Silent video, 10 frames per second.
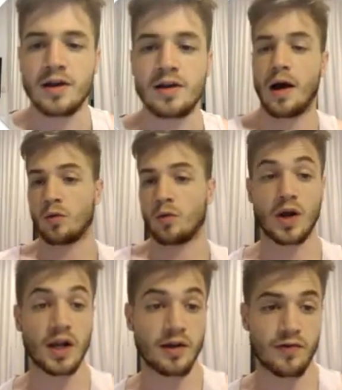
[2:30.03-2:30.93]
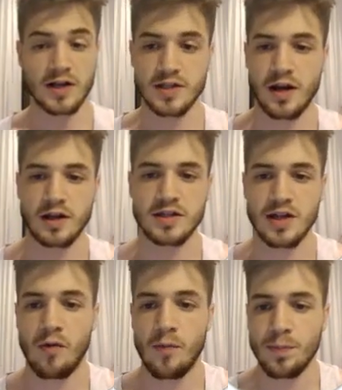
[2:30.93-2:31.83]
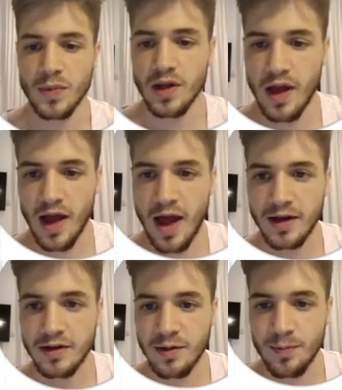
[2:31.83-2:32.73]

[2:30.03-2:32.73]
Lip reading: Yeah, really fascinating stuff. And